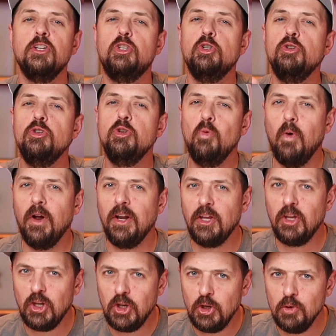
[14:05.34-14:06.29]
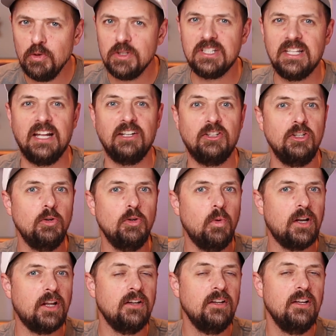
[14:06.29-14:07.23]
Do you want to use that? Do you
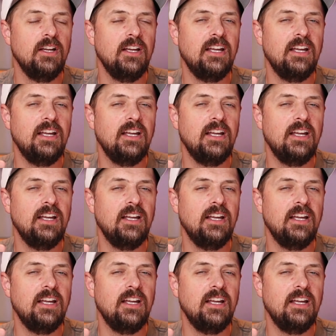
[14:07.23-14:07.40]
want to